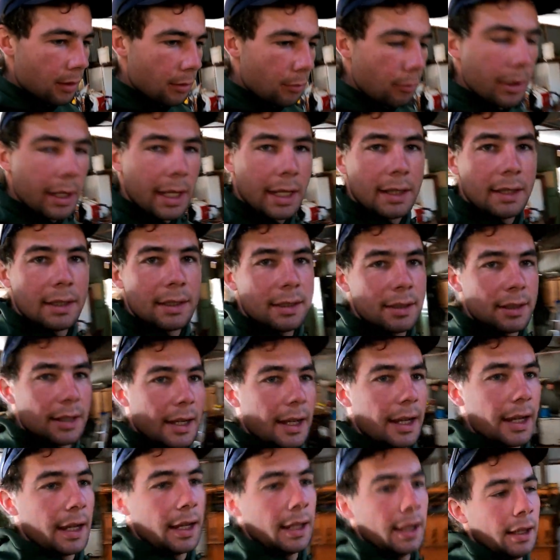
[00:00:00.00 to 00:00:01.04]

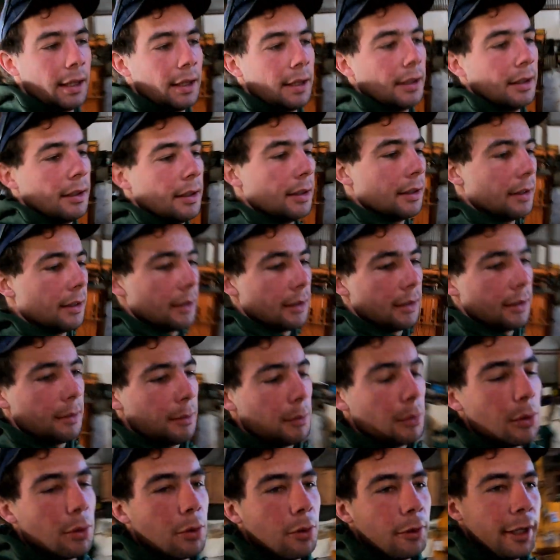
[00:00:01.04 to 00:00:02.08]
Wednesday
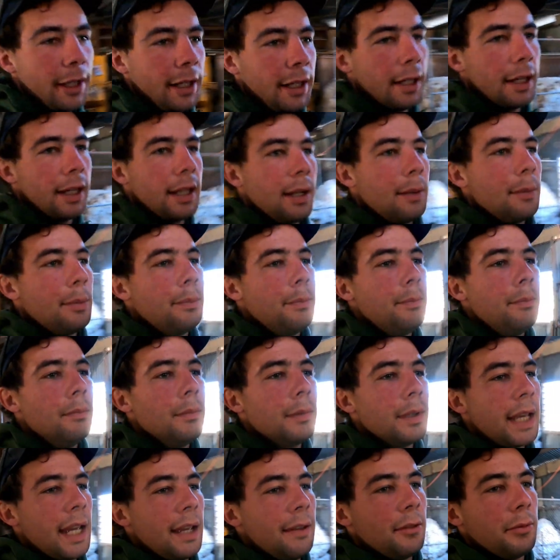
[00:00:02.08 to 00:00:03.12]
morning and
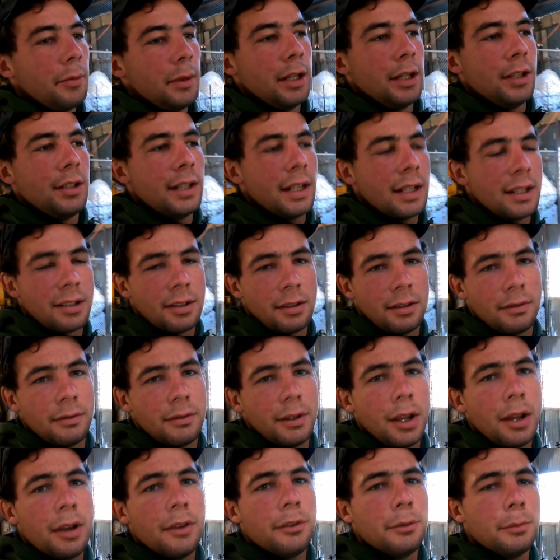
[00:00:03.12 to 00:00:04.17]
gave them an injection of
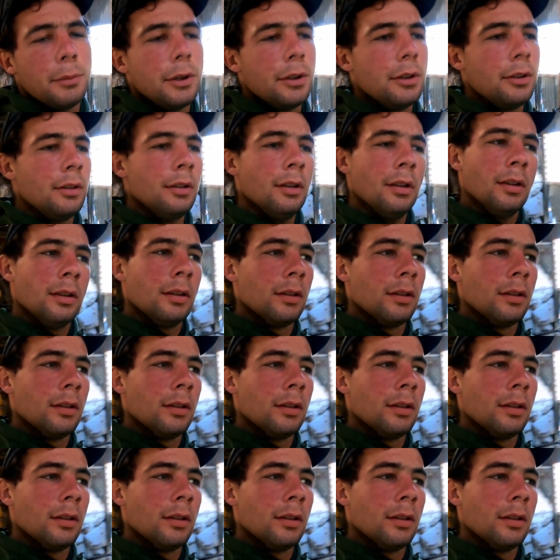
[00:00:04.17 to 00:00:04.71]
Novormon,